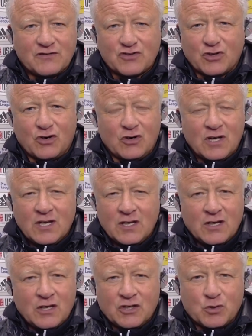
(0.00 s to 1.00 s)
You saw
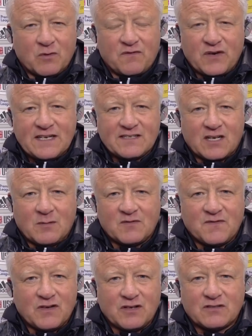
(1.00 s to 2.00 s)
two or three
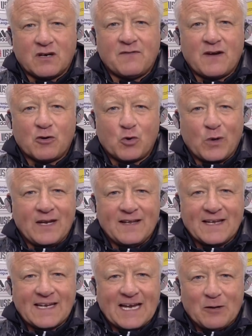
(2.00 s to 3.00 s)
times first off how quickly
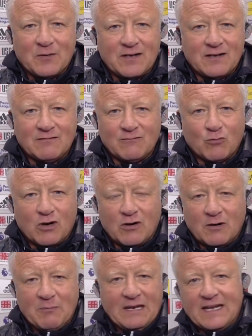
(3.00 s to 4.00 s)
they countered and what
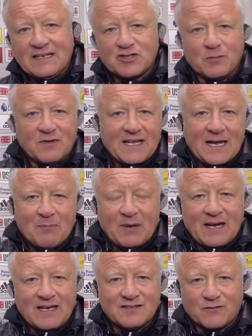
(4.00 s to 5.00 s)
ability some of their
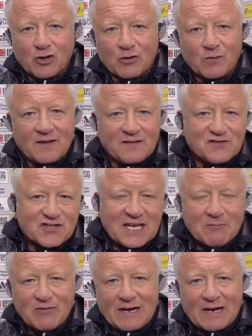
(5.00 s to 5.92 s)
players have got where they've skipped